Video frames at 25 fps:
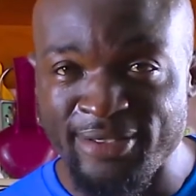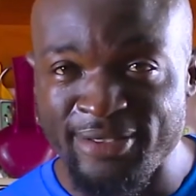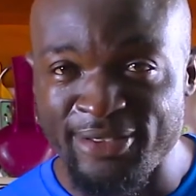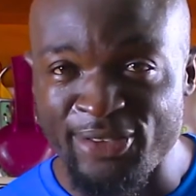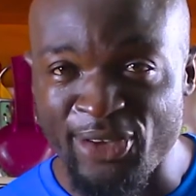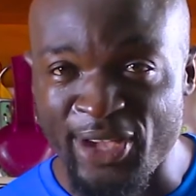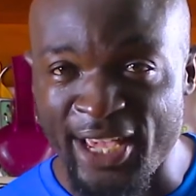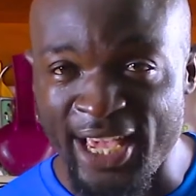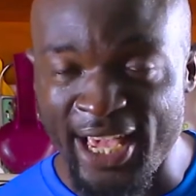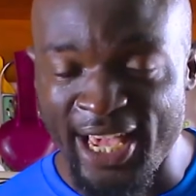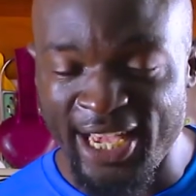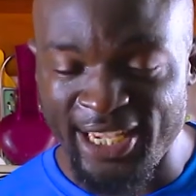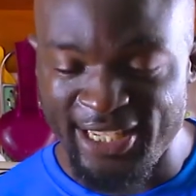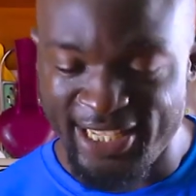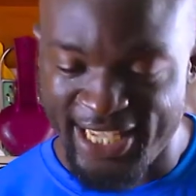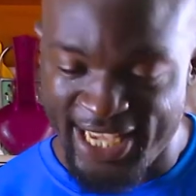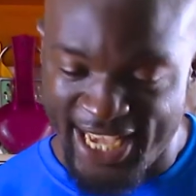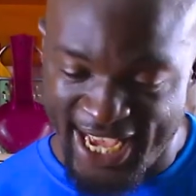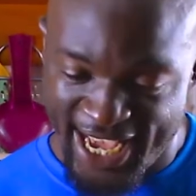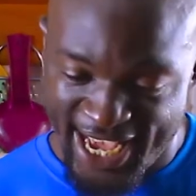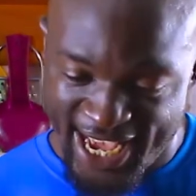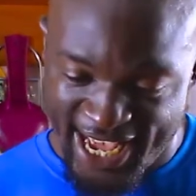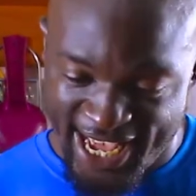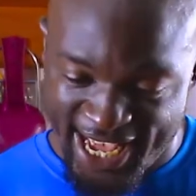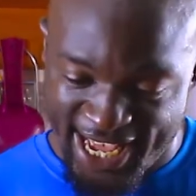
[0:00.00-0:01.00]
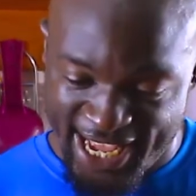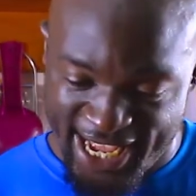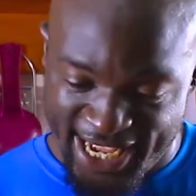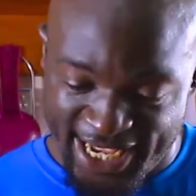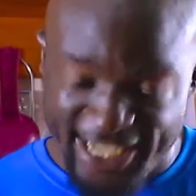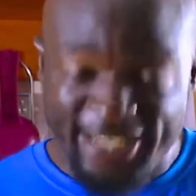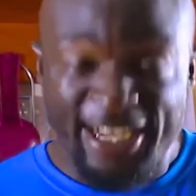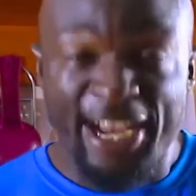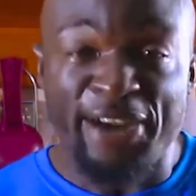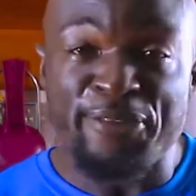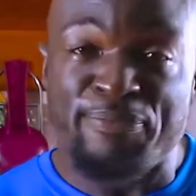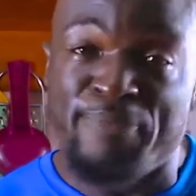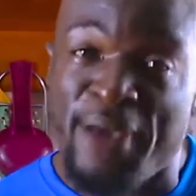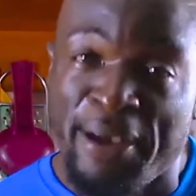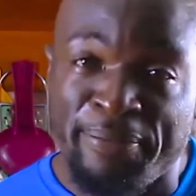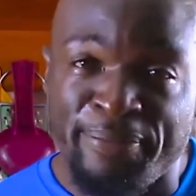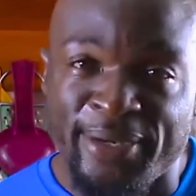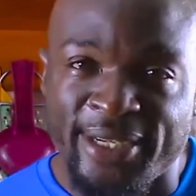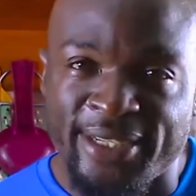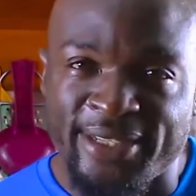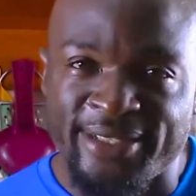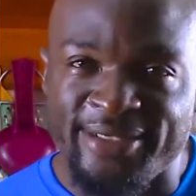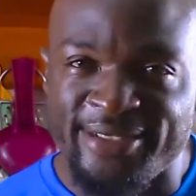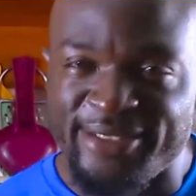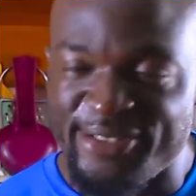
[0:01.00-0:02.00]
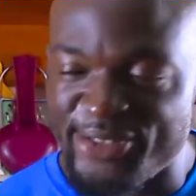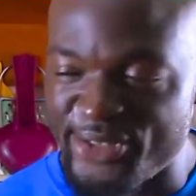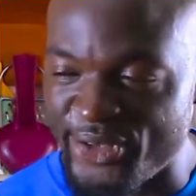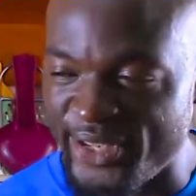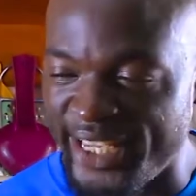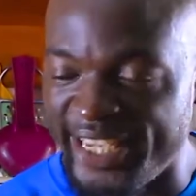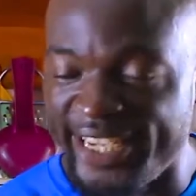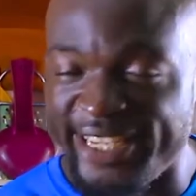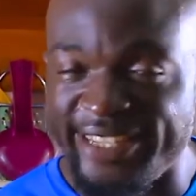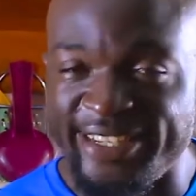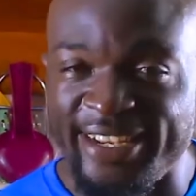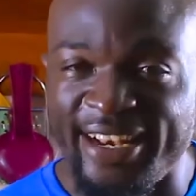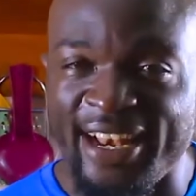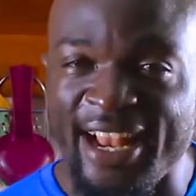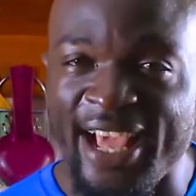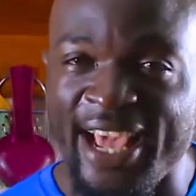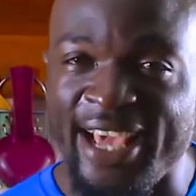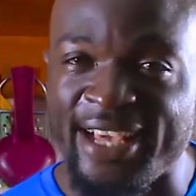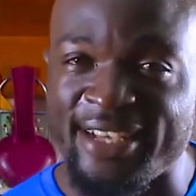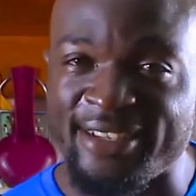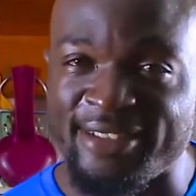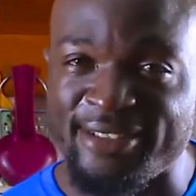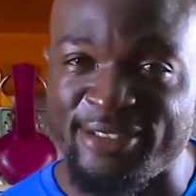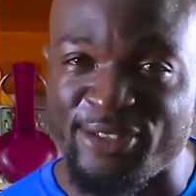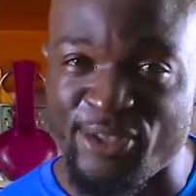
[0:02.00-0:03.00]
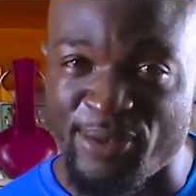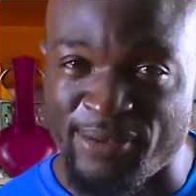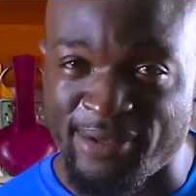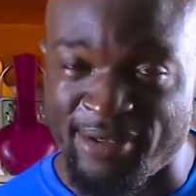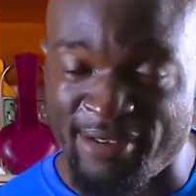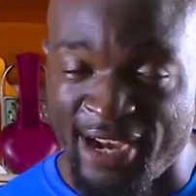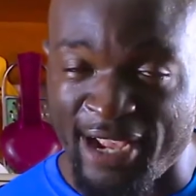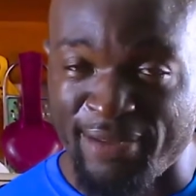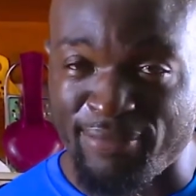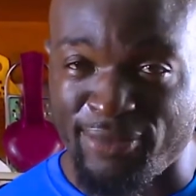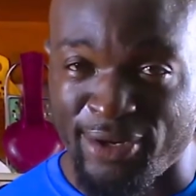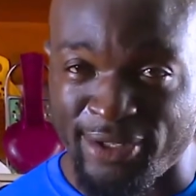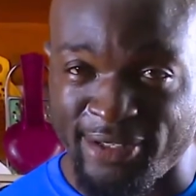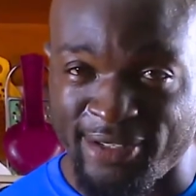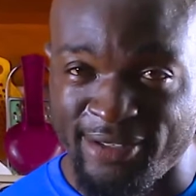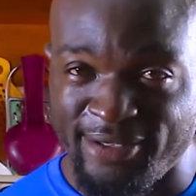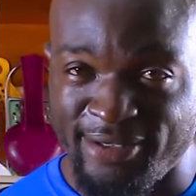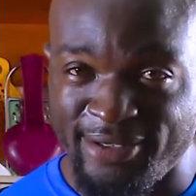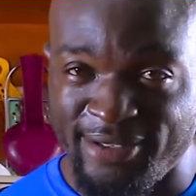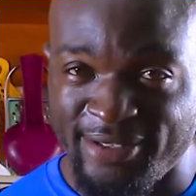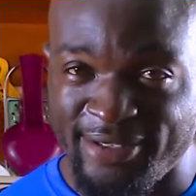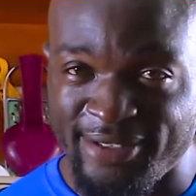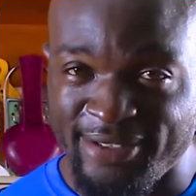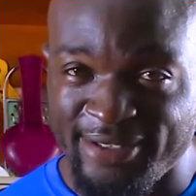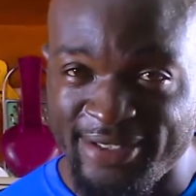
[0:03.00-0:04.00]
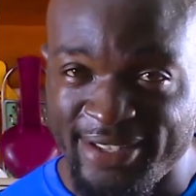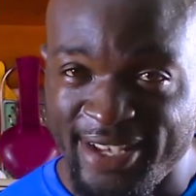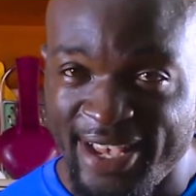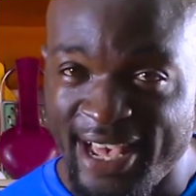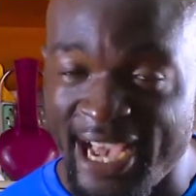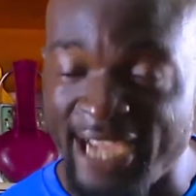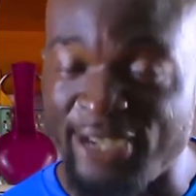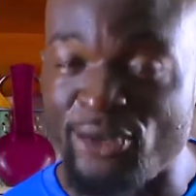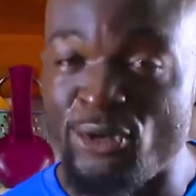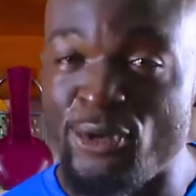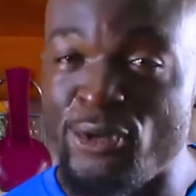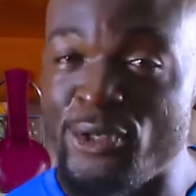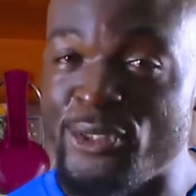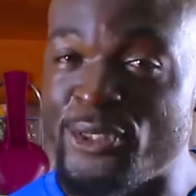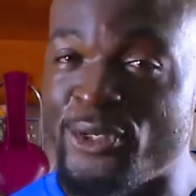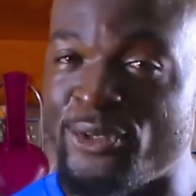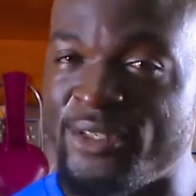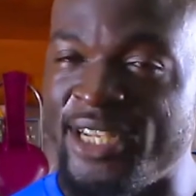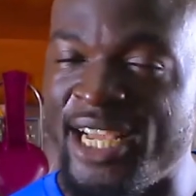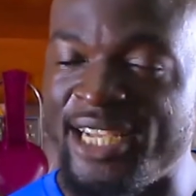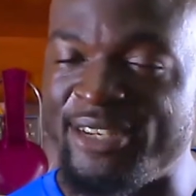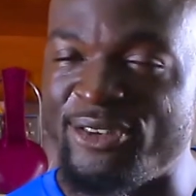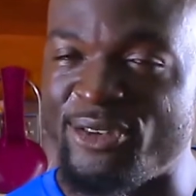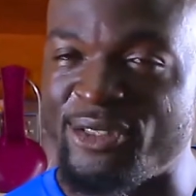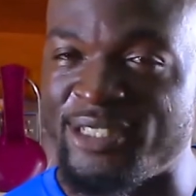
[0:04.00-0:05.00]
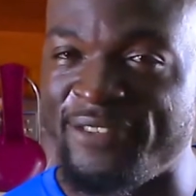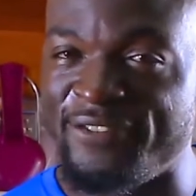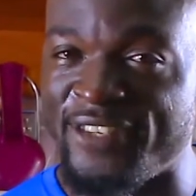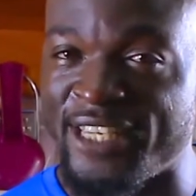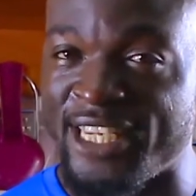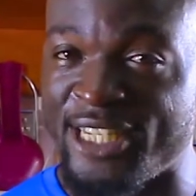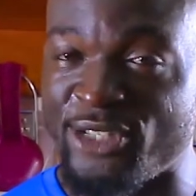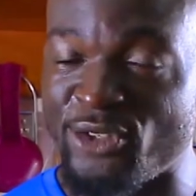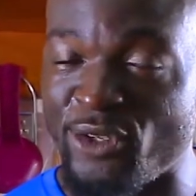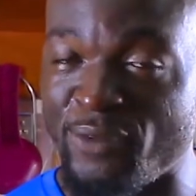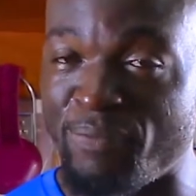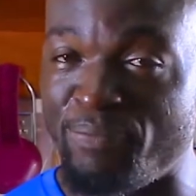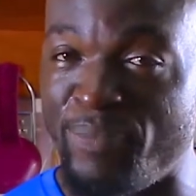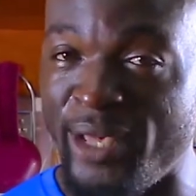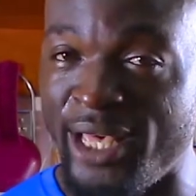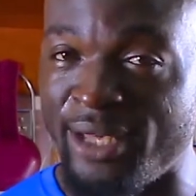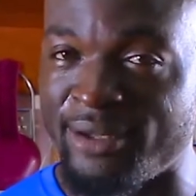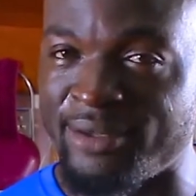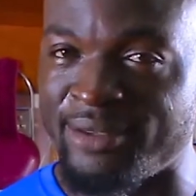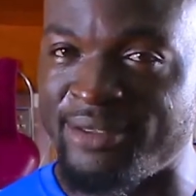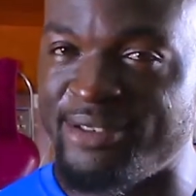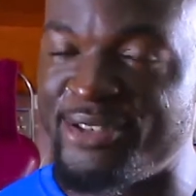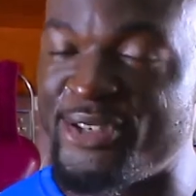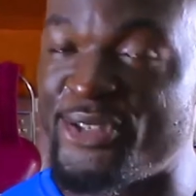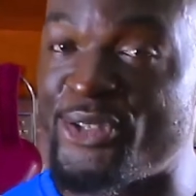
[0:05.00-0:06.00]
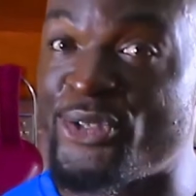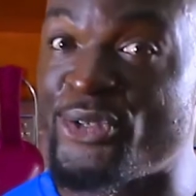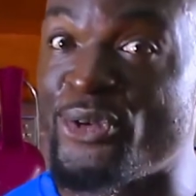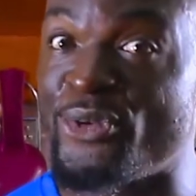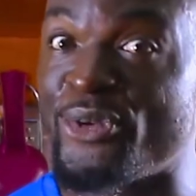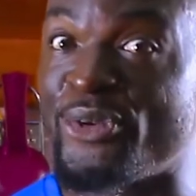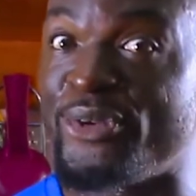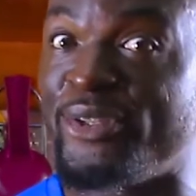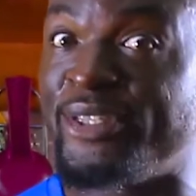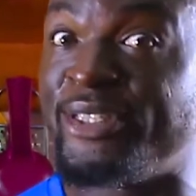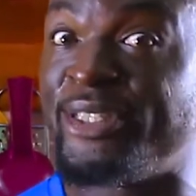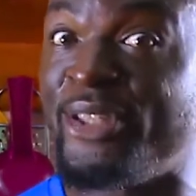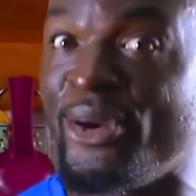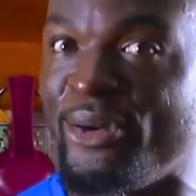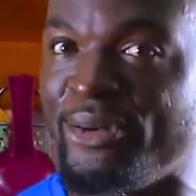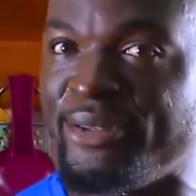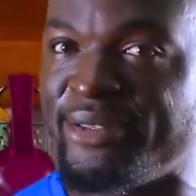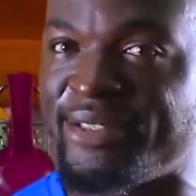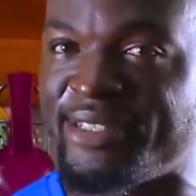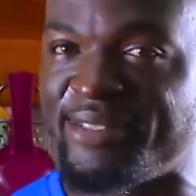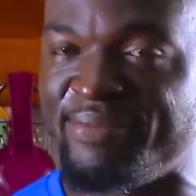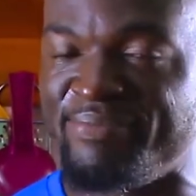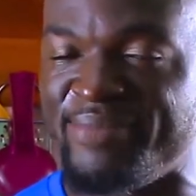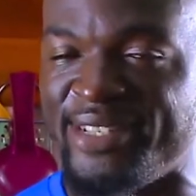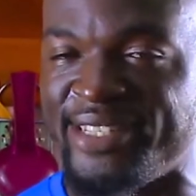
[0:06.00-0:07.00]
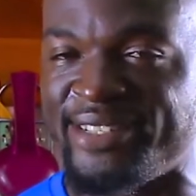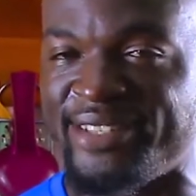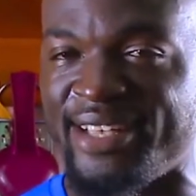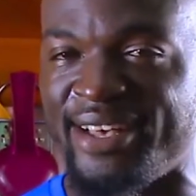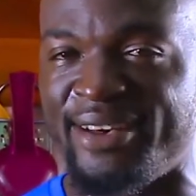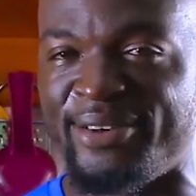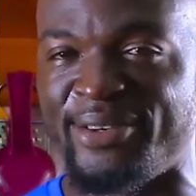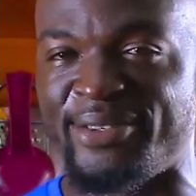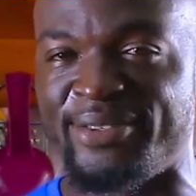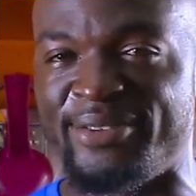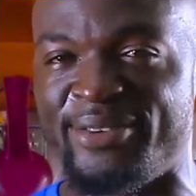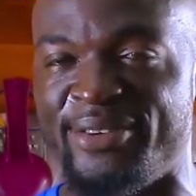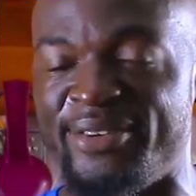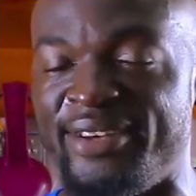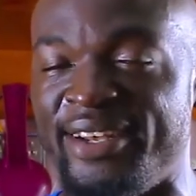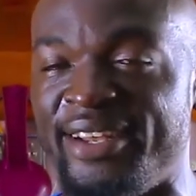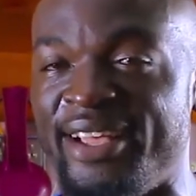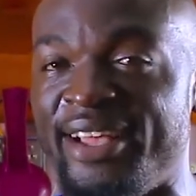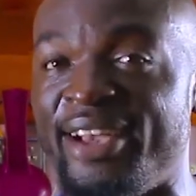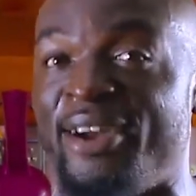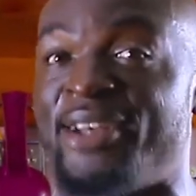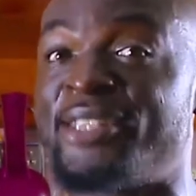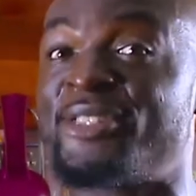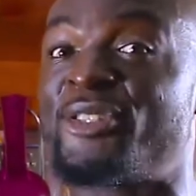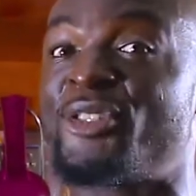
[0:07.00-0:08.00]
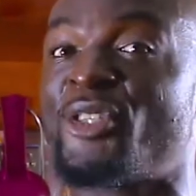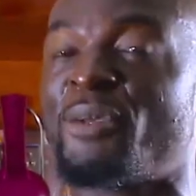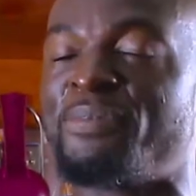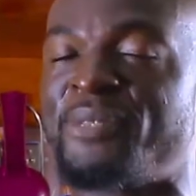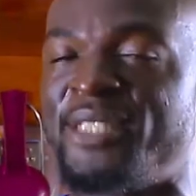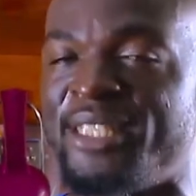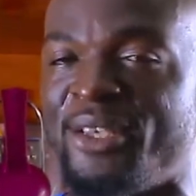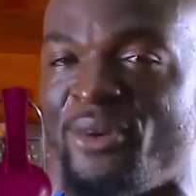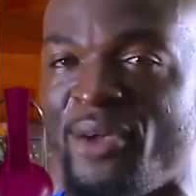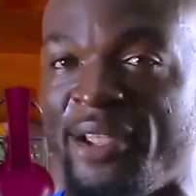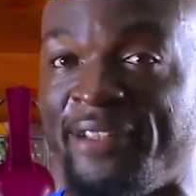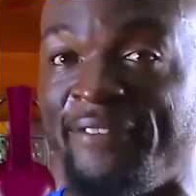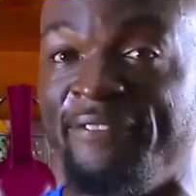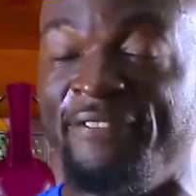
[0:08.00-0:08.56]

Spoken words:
Okay, and remember to hit the like and subscribe buttons, and also that notification bell so you don't miss out on our subsequent